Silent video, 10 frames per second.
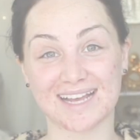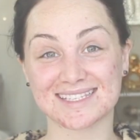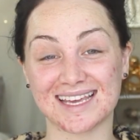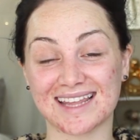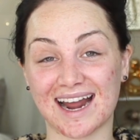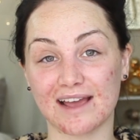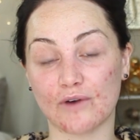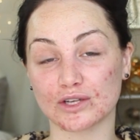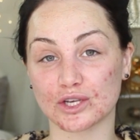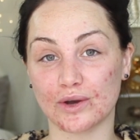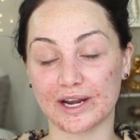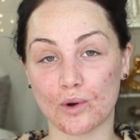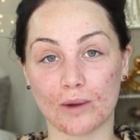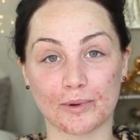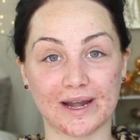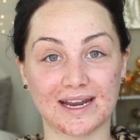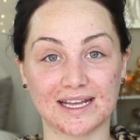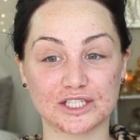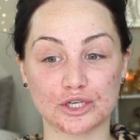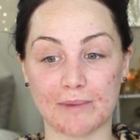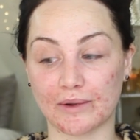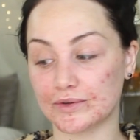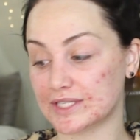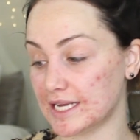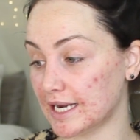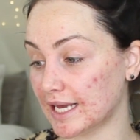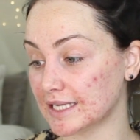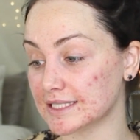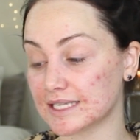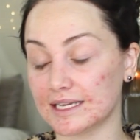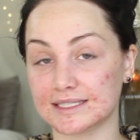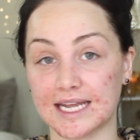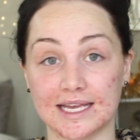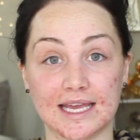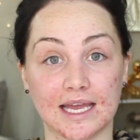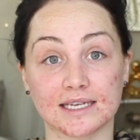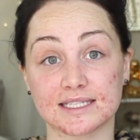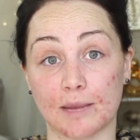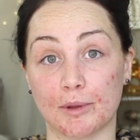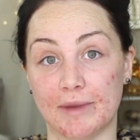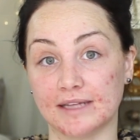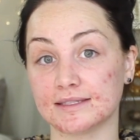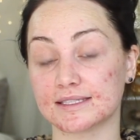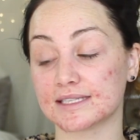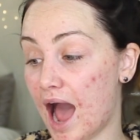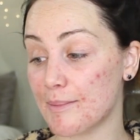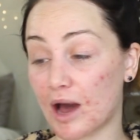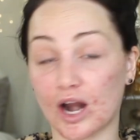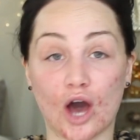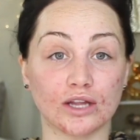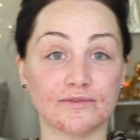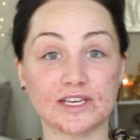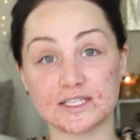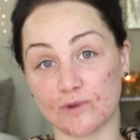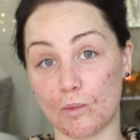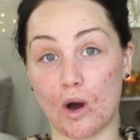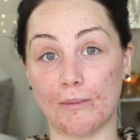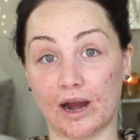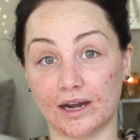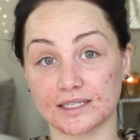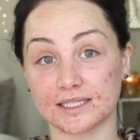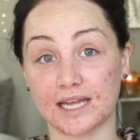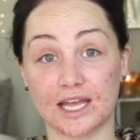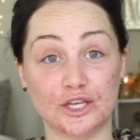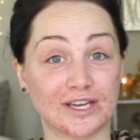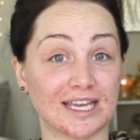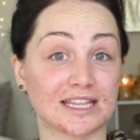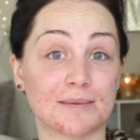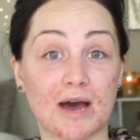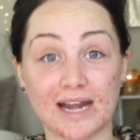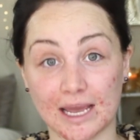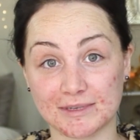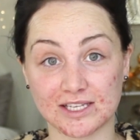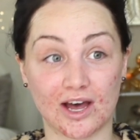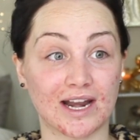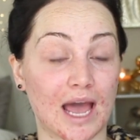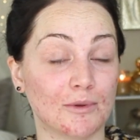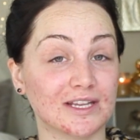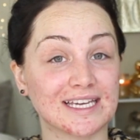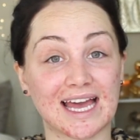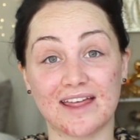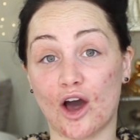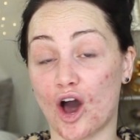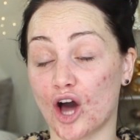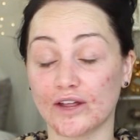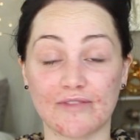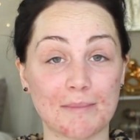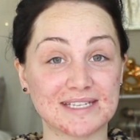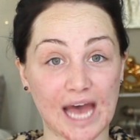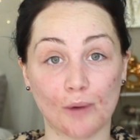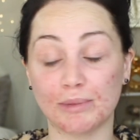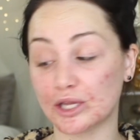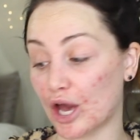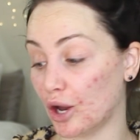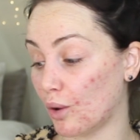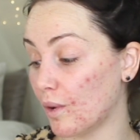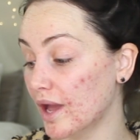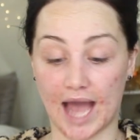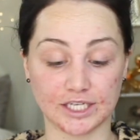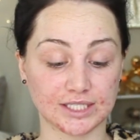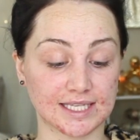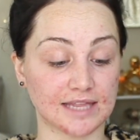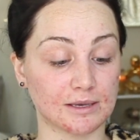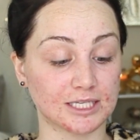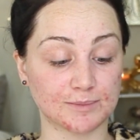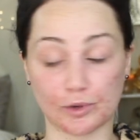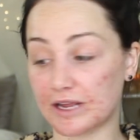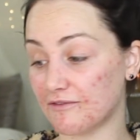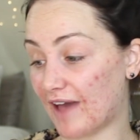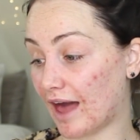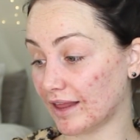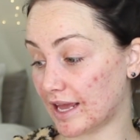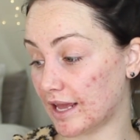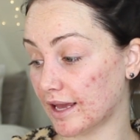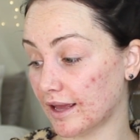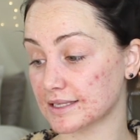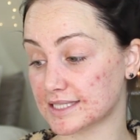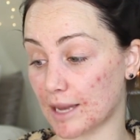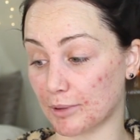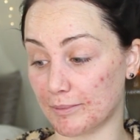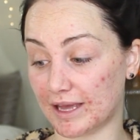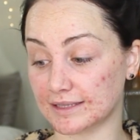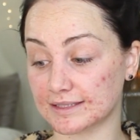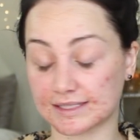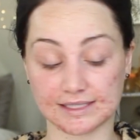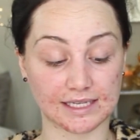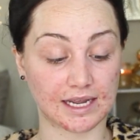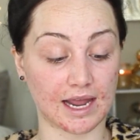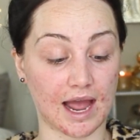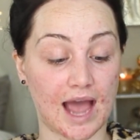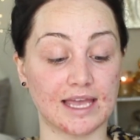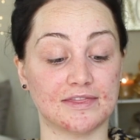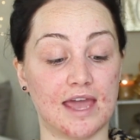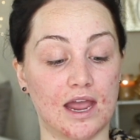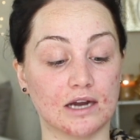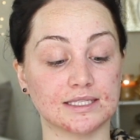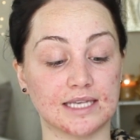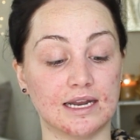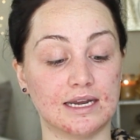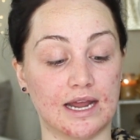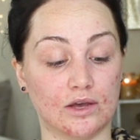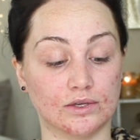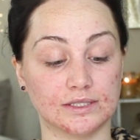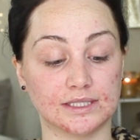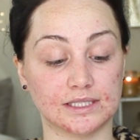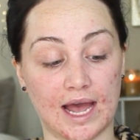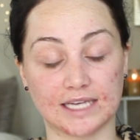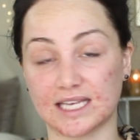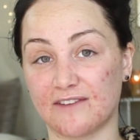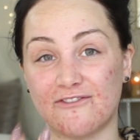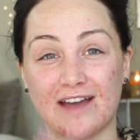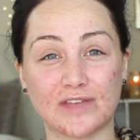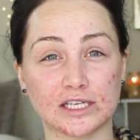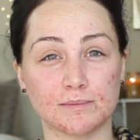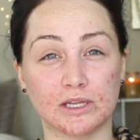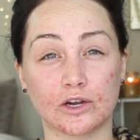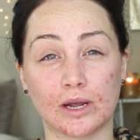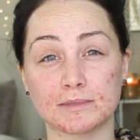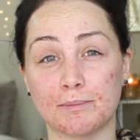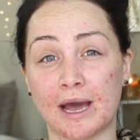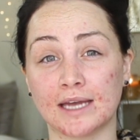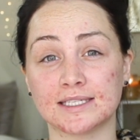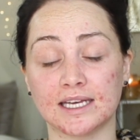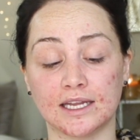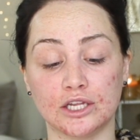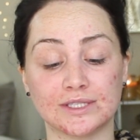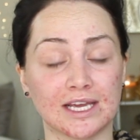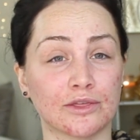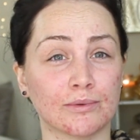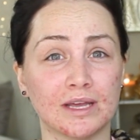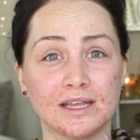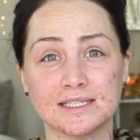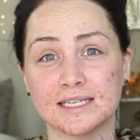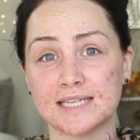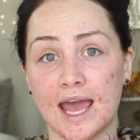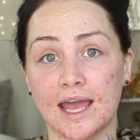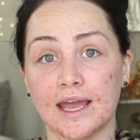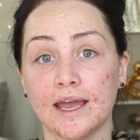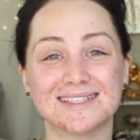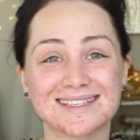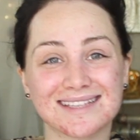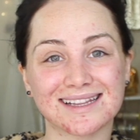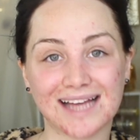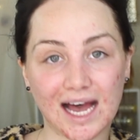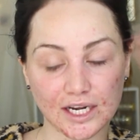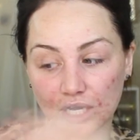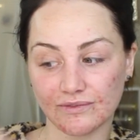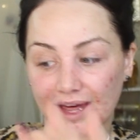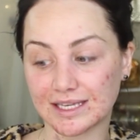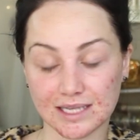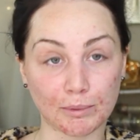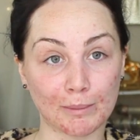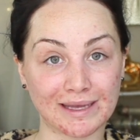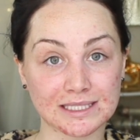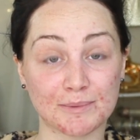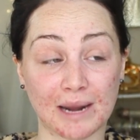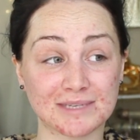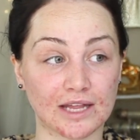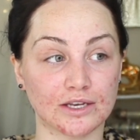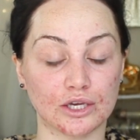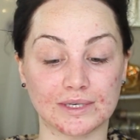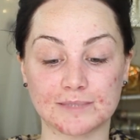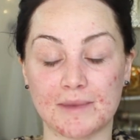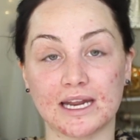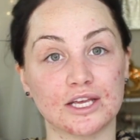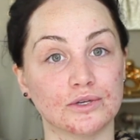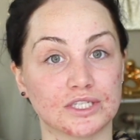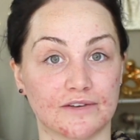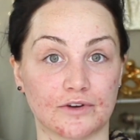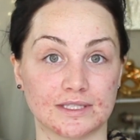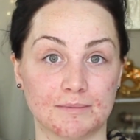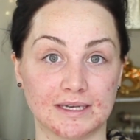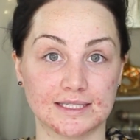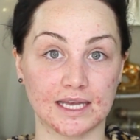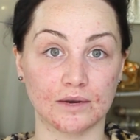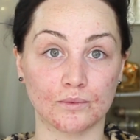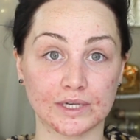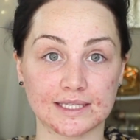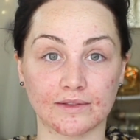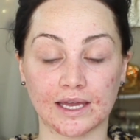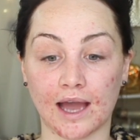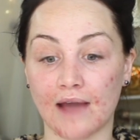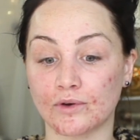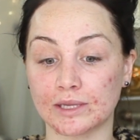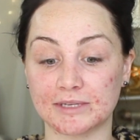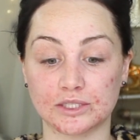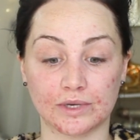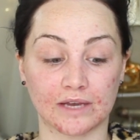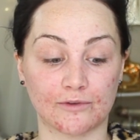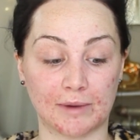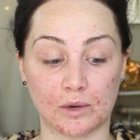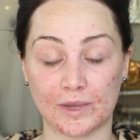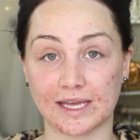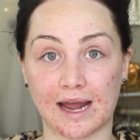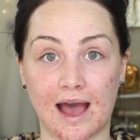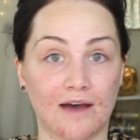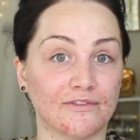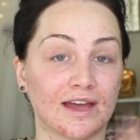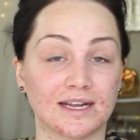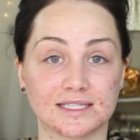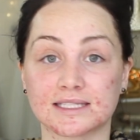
next thing that I have also incorporated into my routine is taking supplements. I bought all of these from Walmart. You can get them on Amazon. I will link all of them down below. I just get the Spring Valley supplements. I get the hair, skin, and nails. It has like 5,000 milligrams of biotin. You take 3 of these a day. This is a lot of like supplements, but I'm telling you, it's made a huge difference in my skin recently. I've only been doing it for about a week and a half, and